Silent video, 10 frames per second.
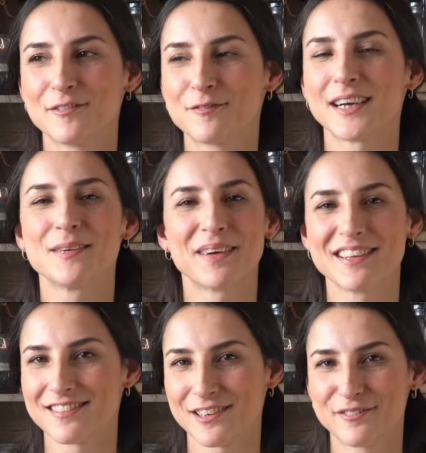find
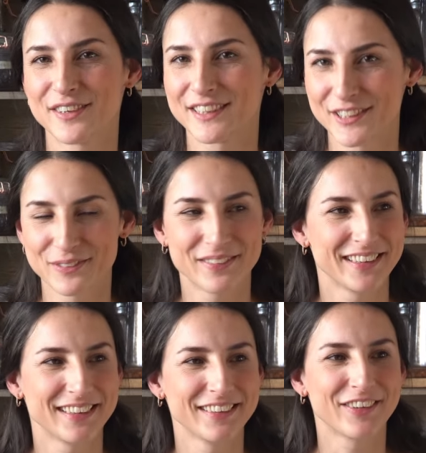myself a cute
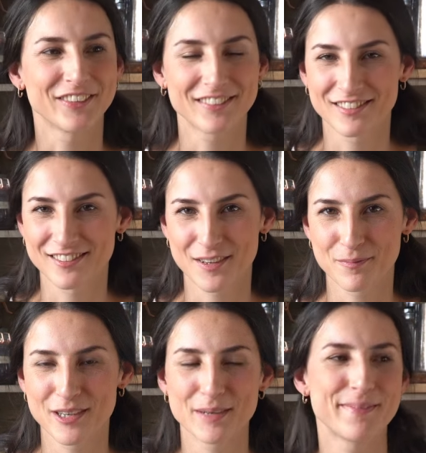little cottage somewhere,